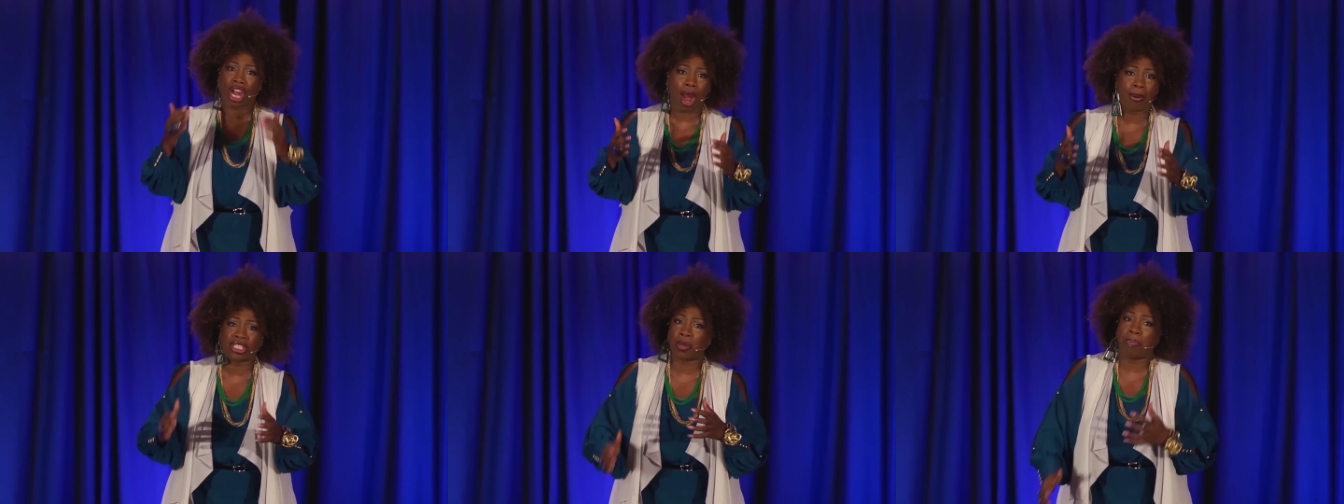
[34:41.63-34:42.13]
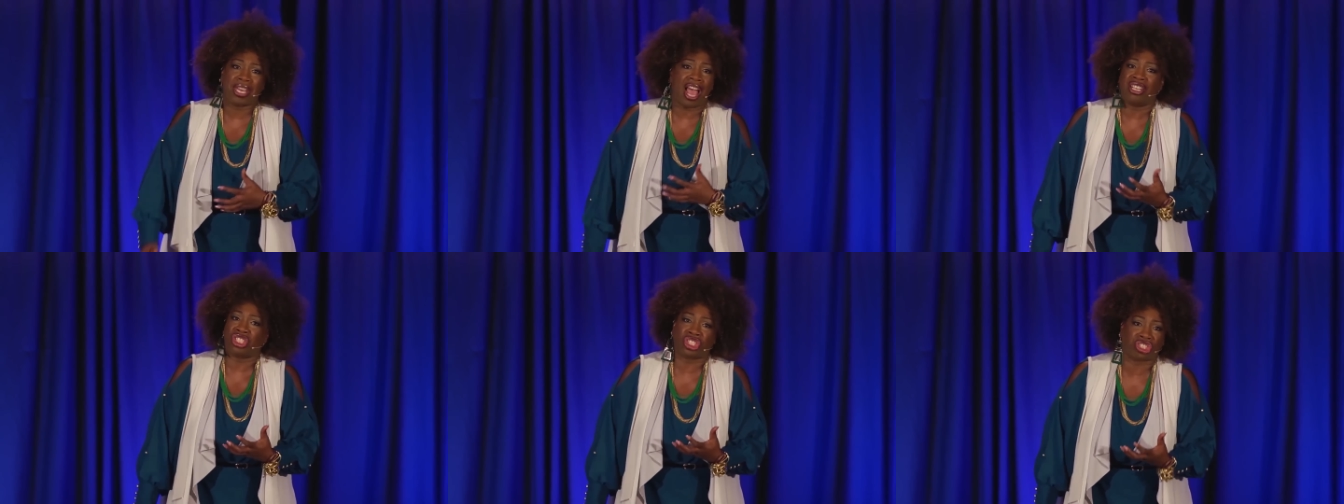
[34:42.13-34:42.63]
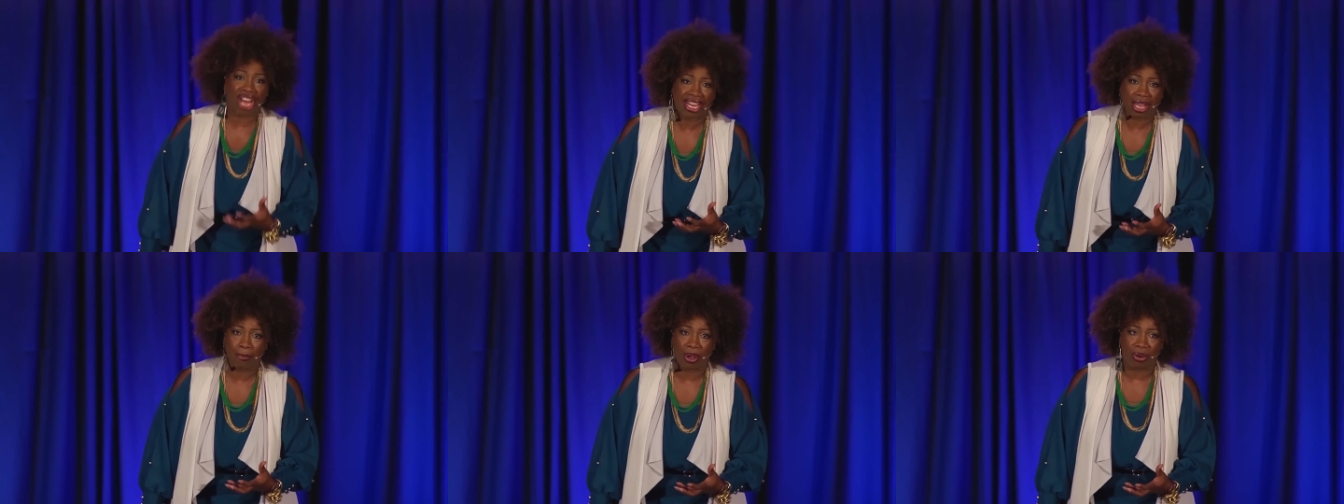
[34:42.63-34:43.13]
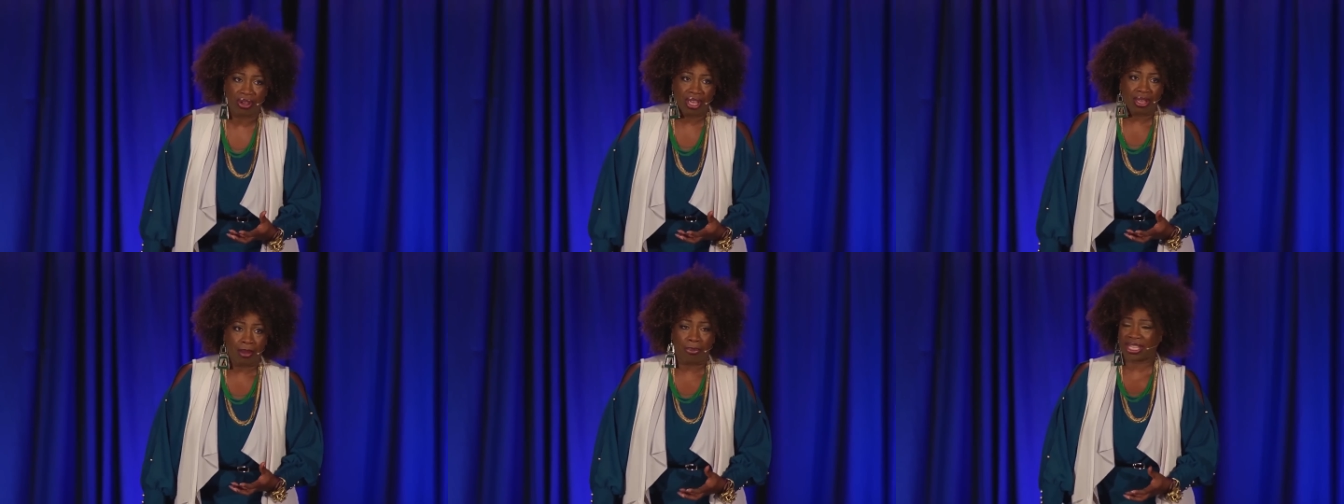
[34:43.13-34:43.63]
courage to be unshakable.
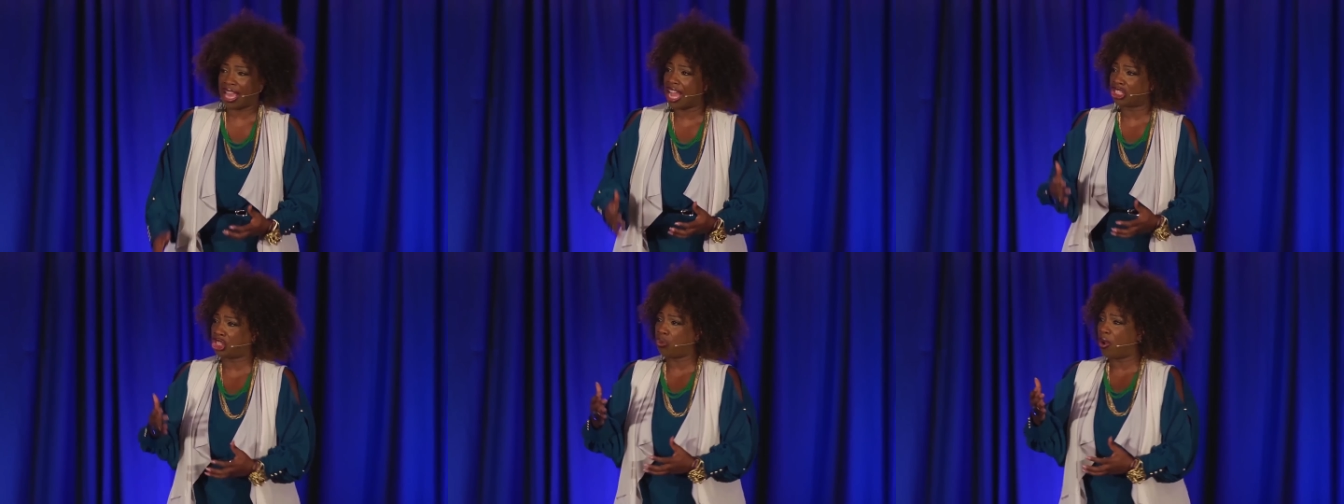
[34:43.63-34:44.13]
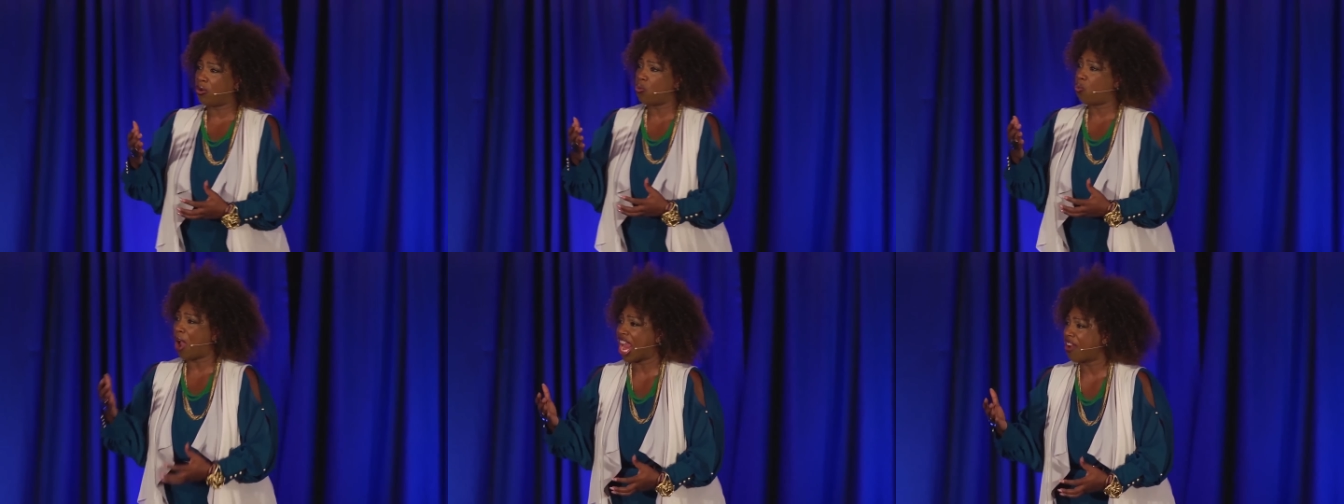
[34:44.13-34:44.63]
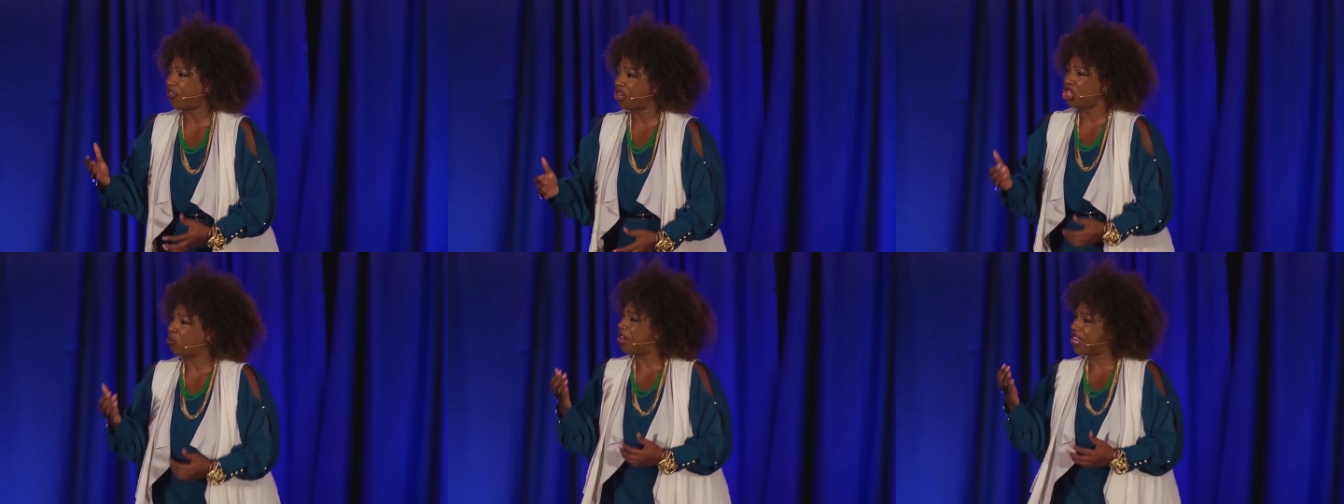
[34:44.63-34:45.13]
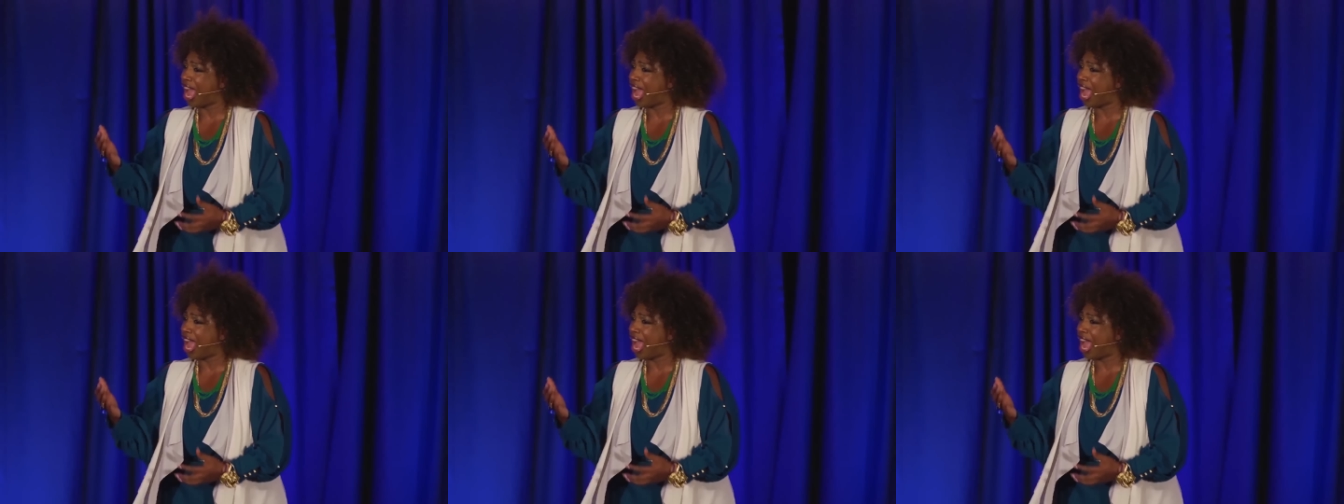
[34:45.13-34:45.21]
Because you wouldn't waver and you were